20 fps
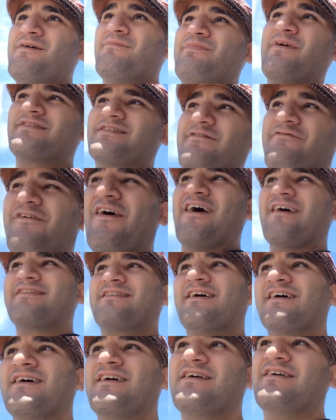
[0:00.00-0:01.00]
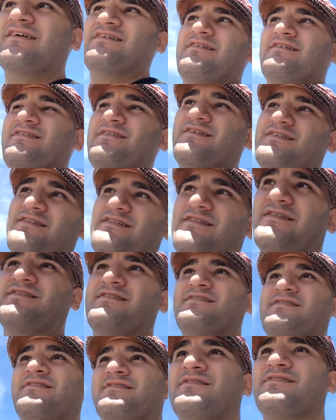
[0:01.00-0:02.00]
But the fact that
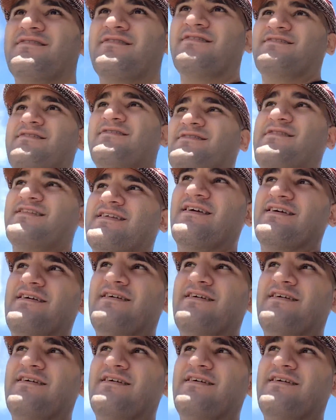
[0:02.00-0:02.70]
They